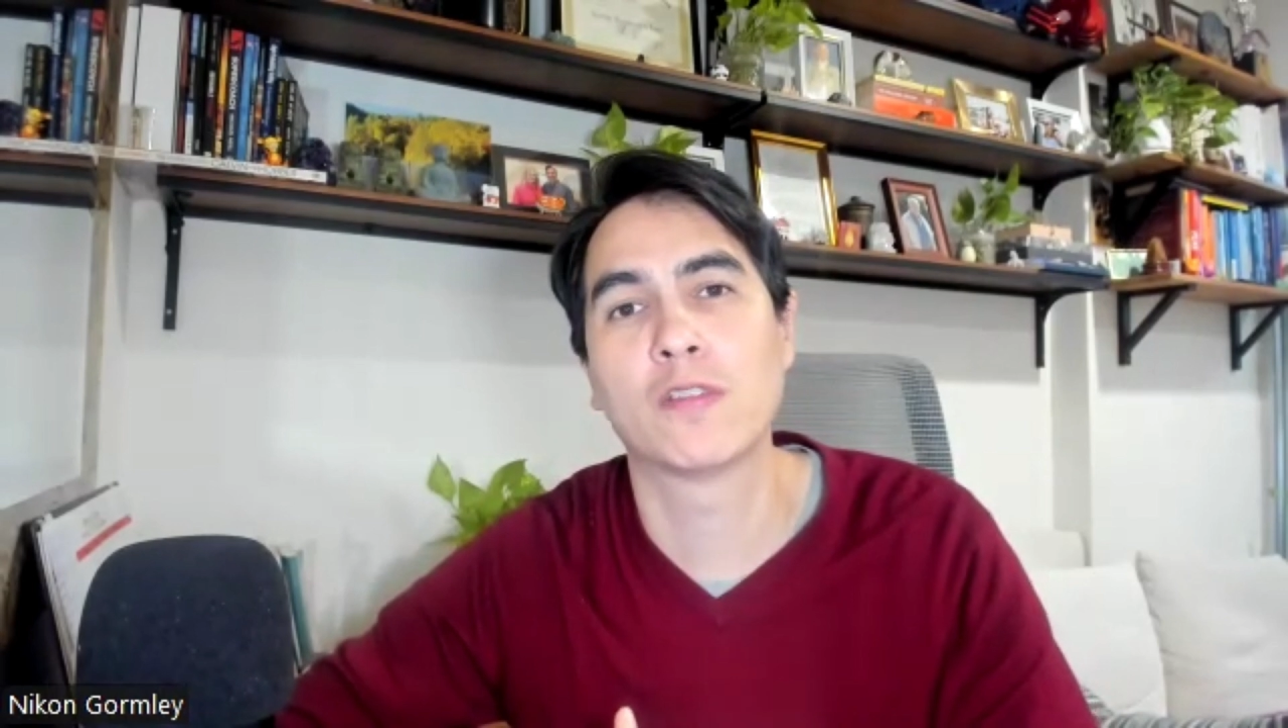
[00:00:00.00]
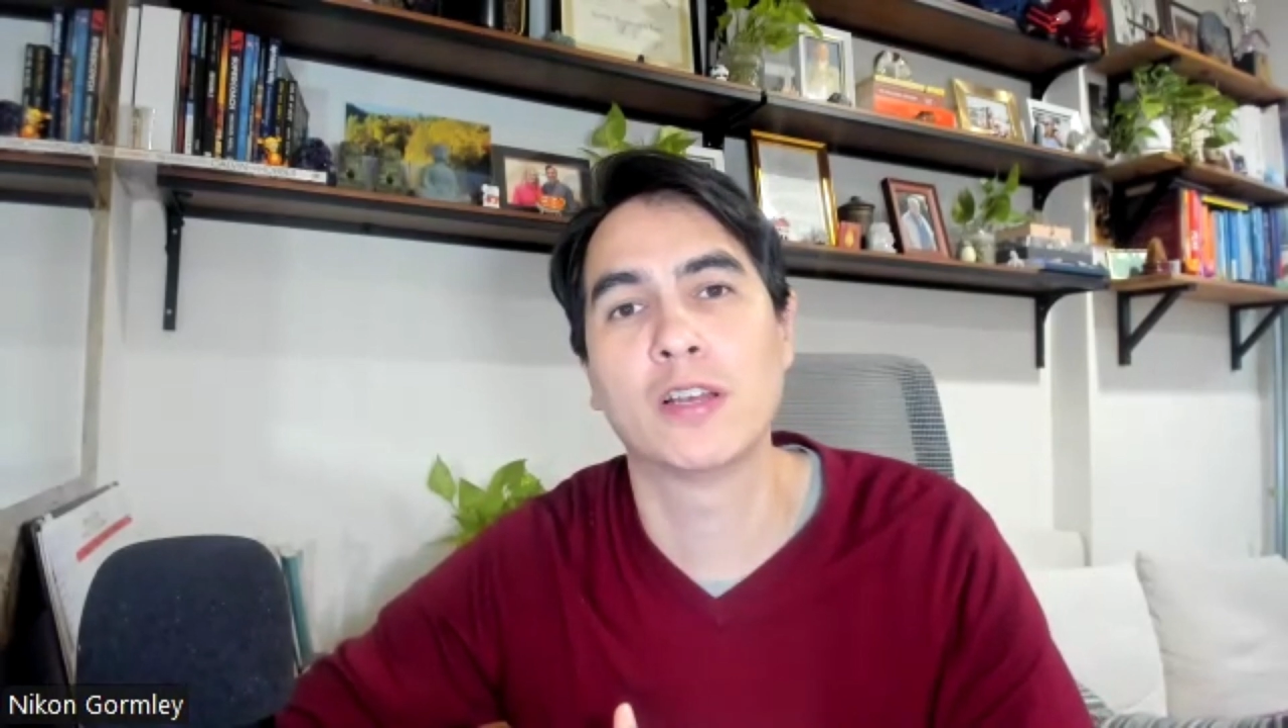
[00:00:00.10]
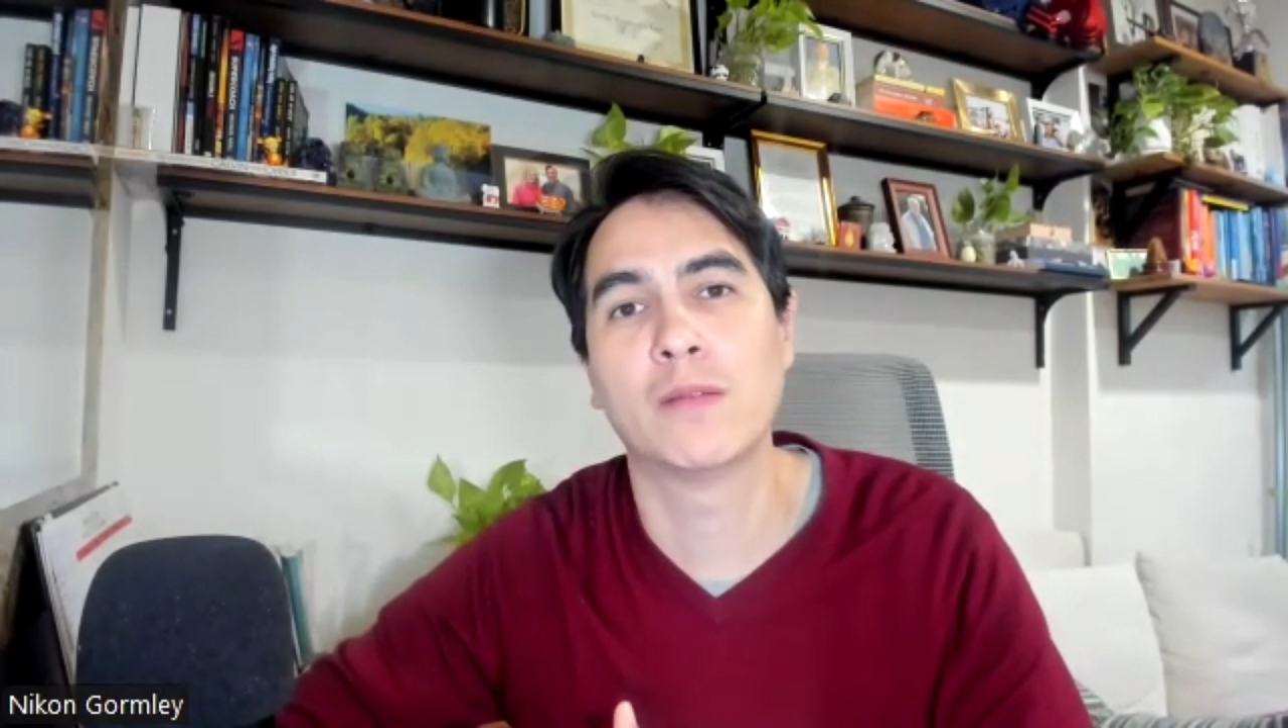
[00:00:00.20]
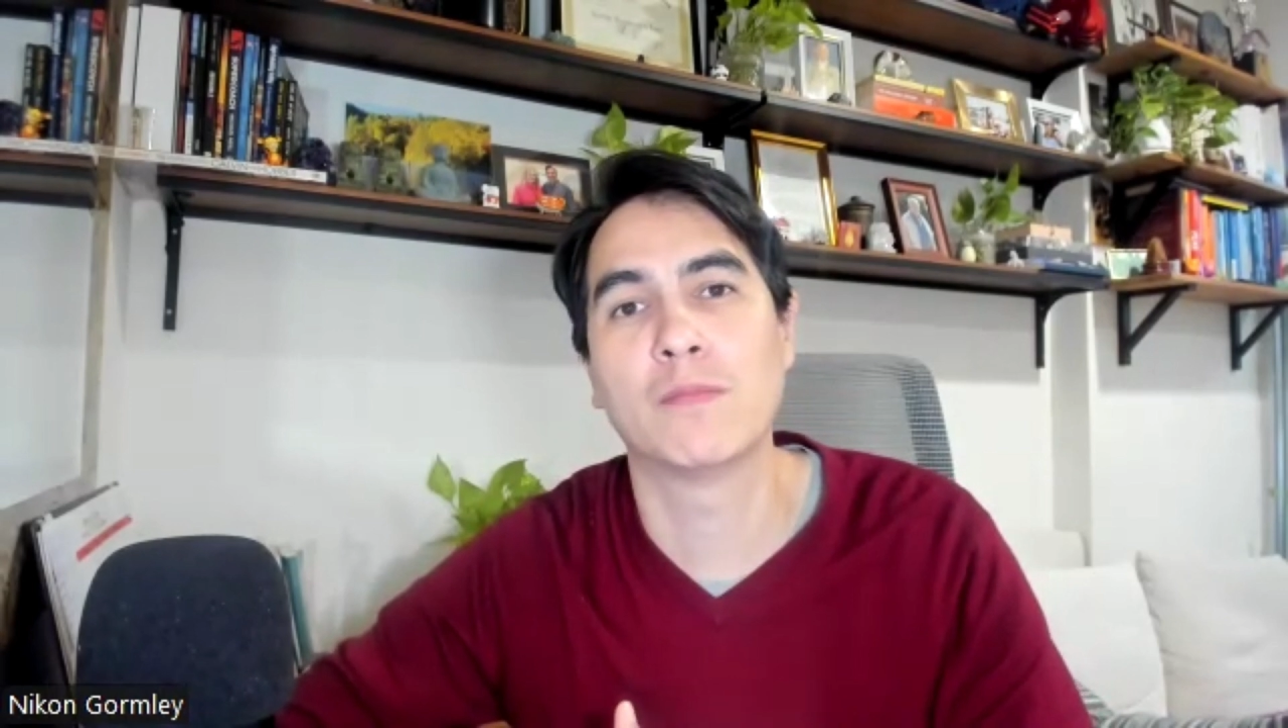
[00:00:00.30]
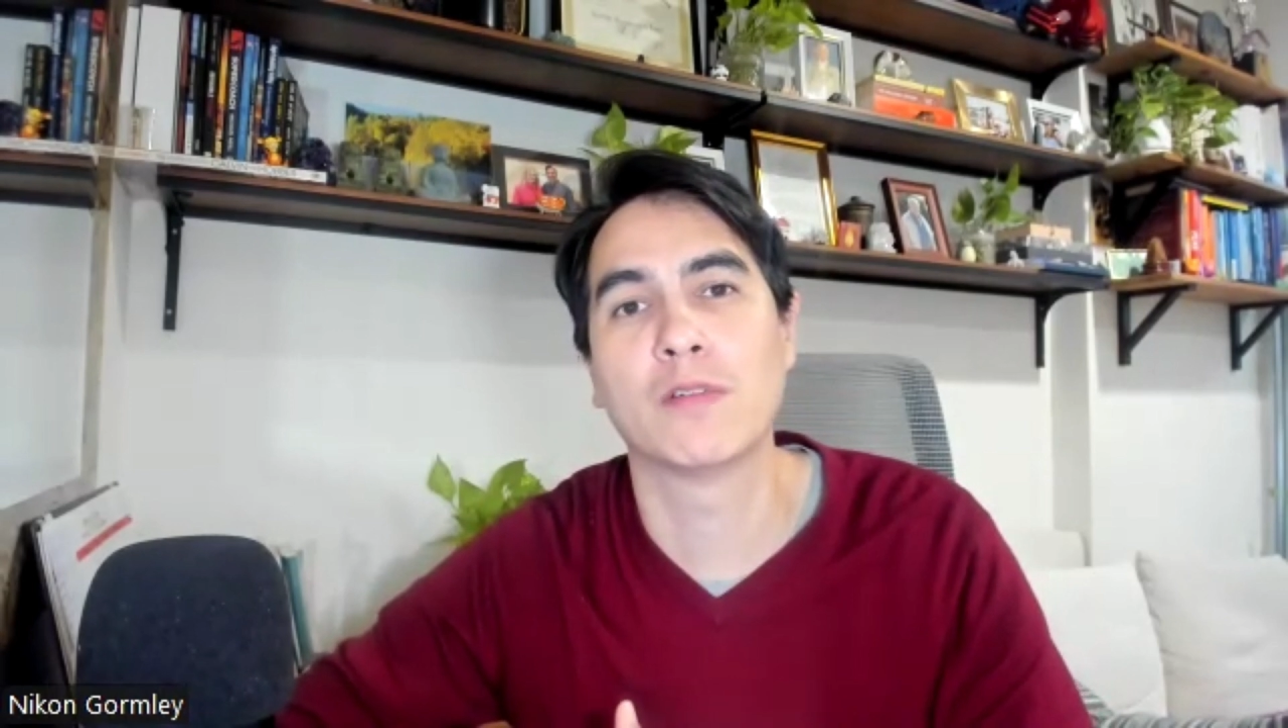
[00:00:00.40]
the
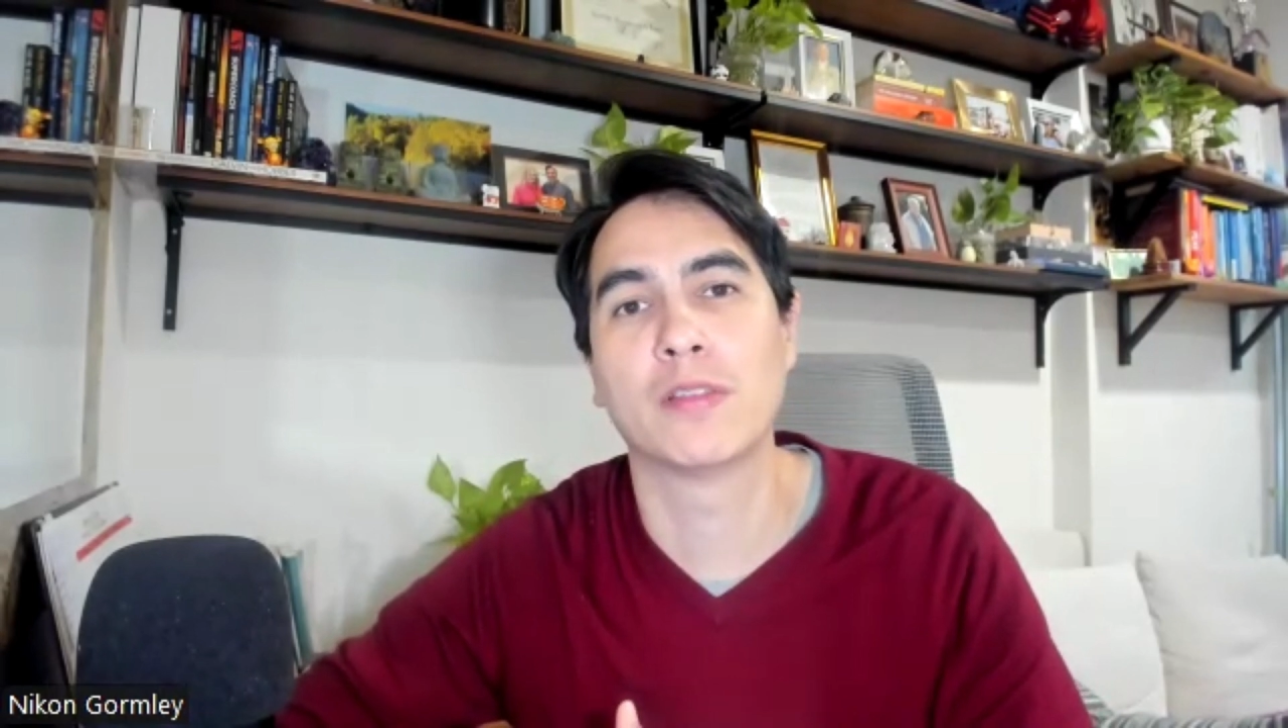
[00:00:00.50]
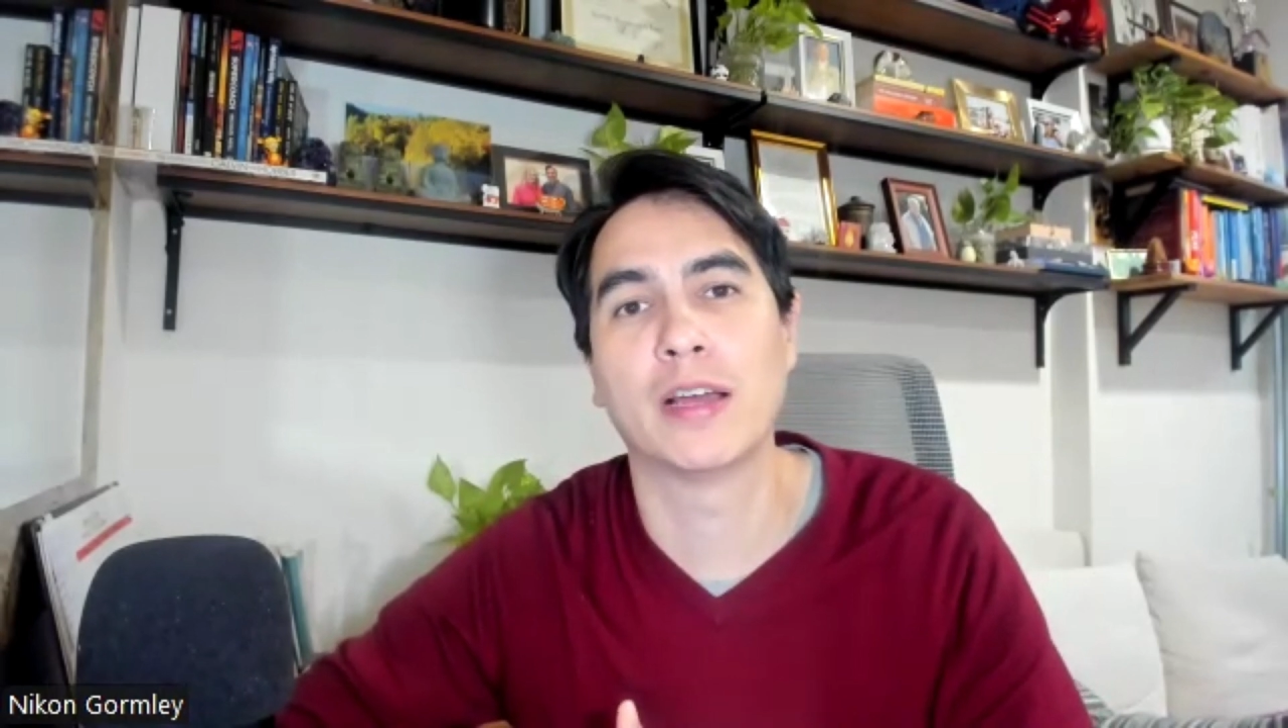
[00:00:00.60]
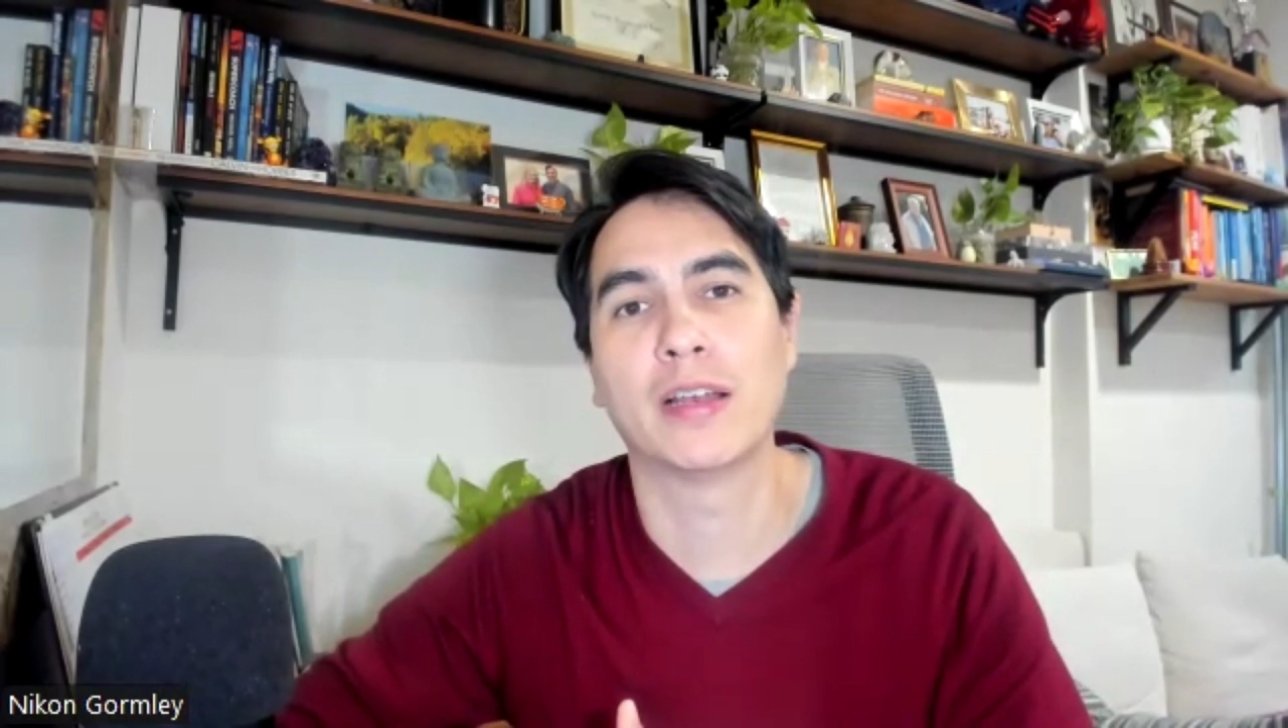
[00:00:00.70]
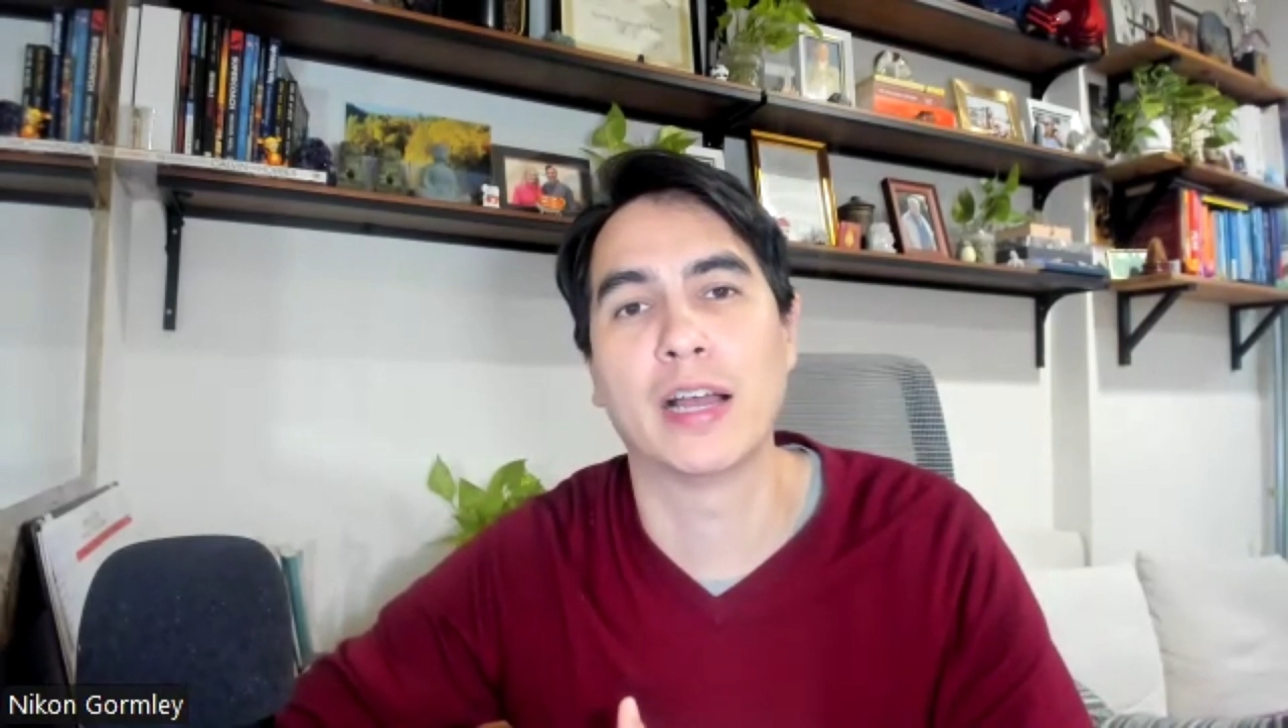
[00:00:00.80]
number that